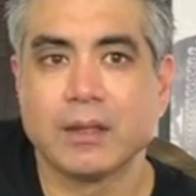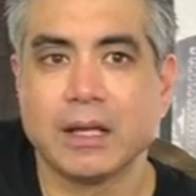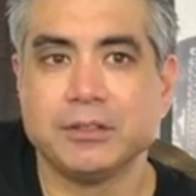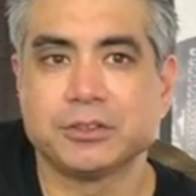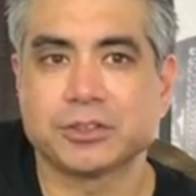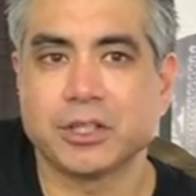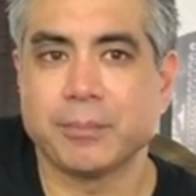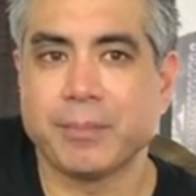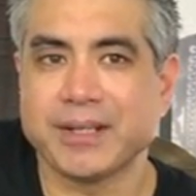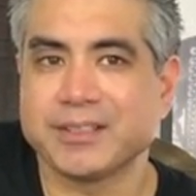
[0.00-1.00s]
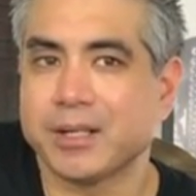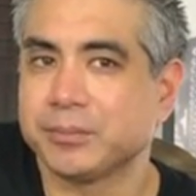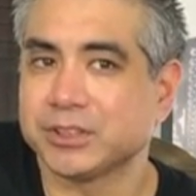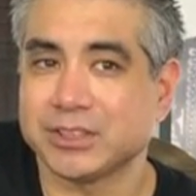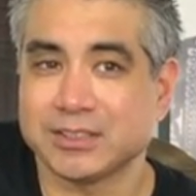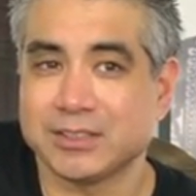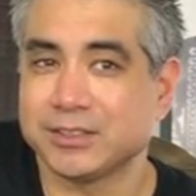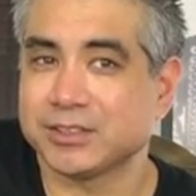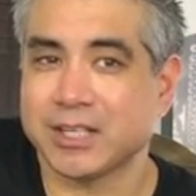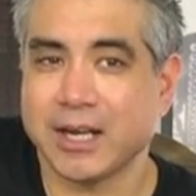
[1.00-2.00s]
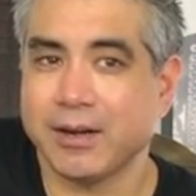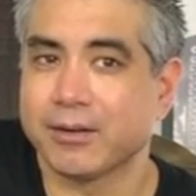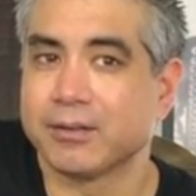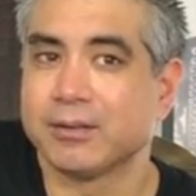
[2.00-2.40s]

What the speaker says: And you're just going to bend it up just a hair.